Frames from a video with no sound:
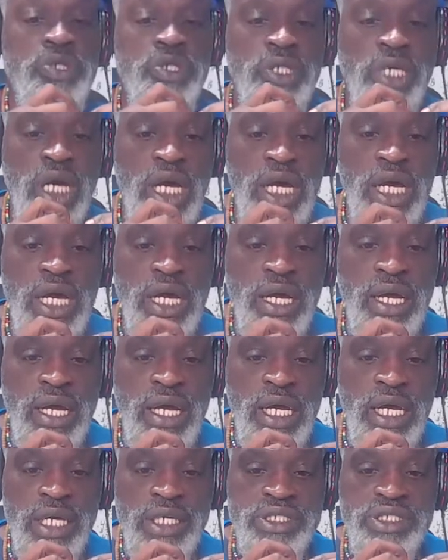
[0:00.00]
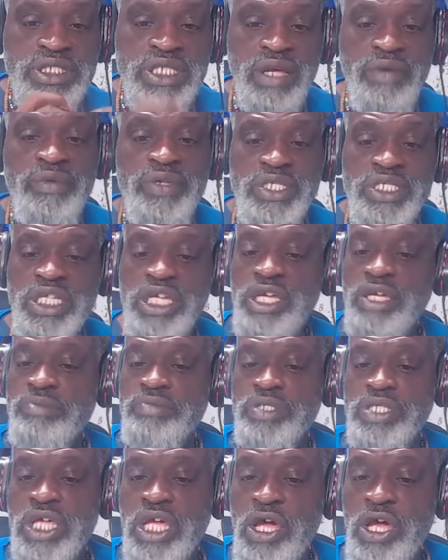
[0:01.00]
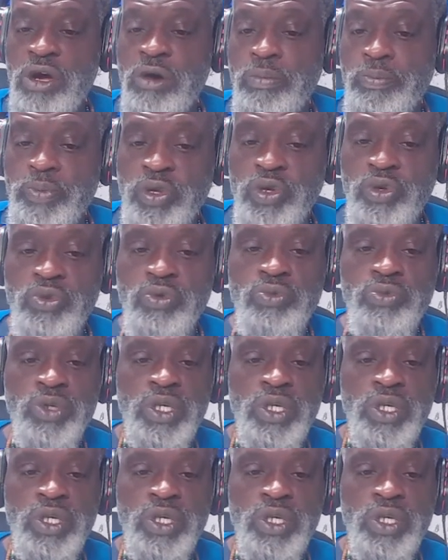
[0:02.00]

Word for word: uh, uh seven tips to help you